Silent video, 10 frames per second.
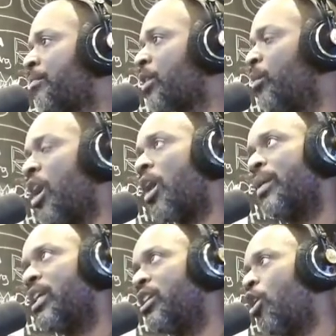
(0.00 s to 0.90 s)
We
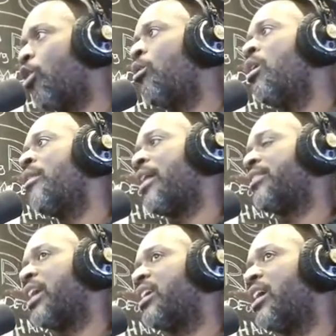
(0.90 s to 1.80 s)
already know that
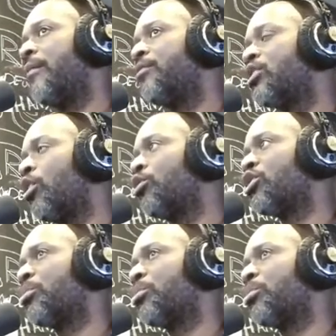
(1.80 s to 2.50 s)
they give soldiers